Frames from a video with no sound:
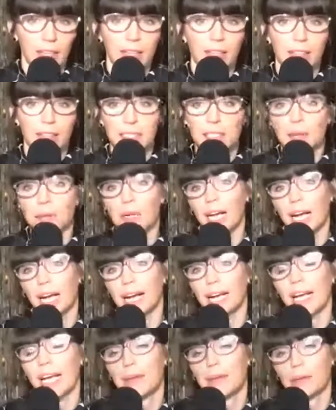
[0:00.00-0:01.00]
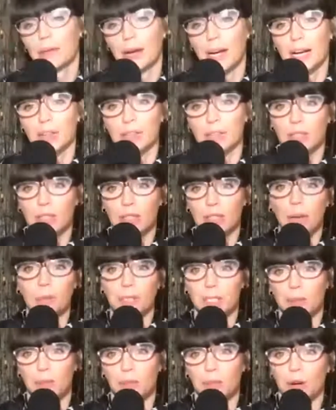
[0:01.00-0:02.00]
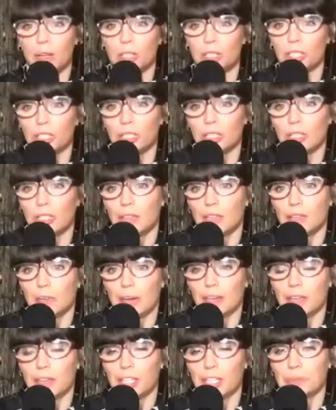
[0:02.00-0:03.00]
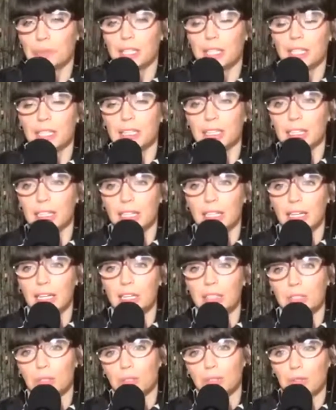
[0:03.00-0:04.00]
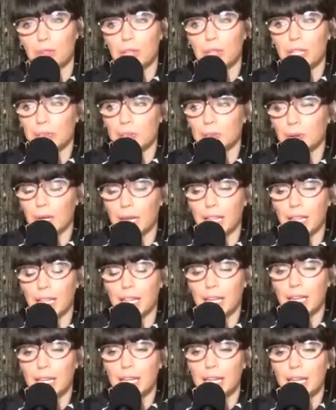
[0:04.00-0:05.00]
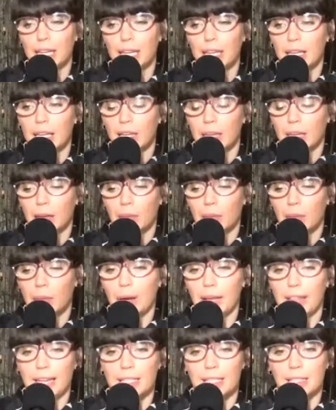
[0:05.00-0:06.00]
summer kind of came around. That was in a March of my freshman year, so of 2001. And then by that